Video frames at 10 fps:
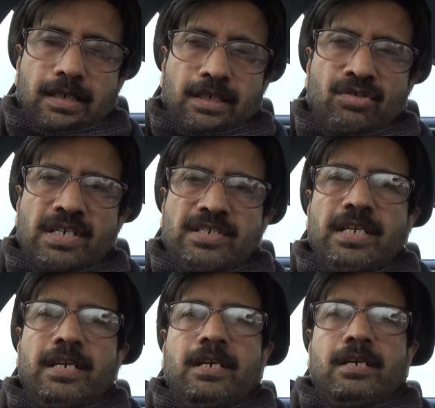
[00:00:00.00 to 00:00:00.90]
you know, it's a
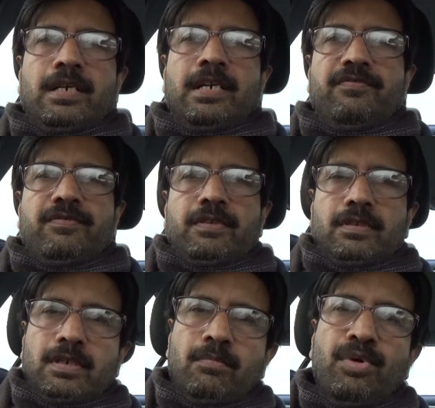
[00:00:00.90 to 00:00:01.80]
uh, kind of uh,
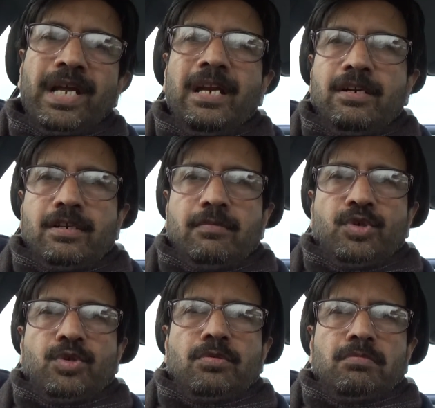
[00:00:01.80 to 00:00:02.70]
umbrella term,
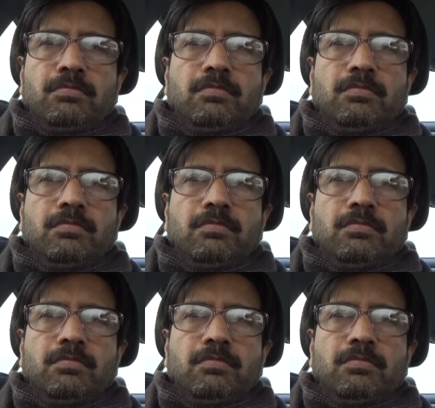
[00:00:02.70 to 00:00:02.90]
you know,